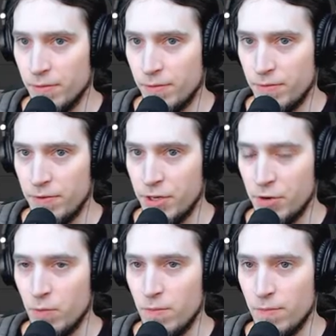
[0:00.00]

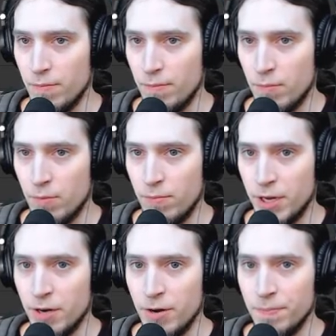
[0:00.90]
video
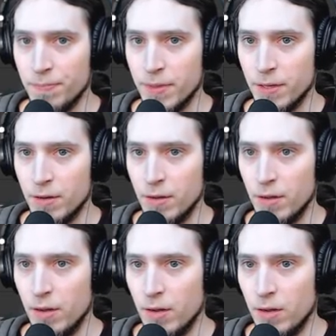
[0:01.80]
bigger.
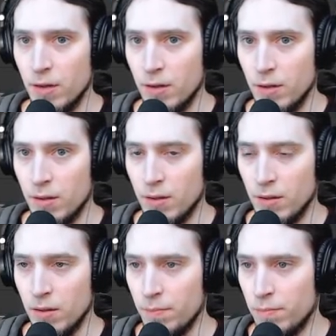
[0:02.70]
Uh,
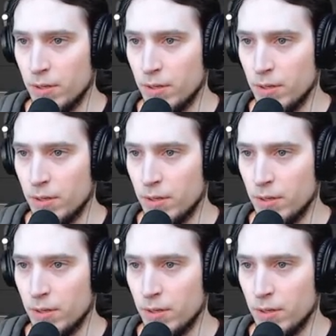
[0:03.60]
up.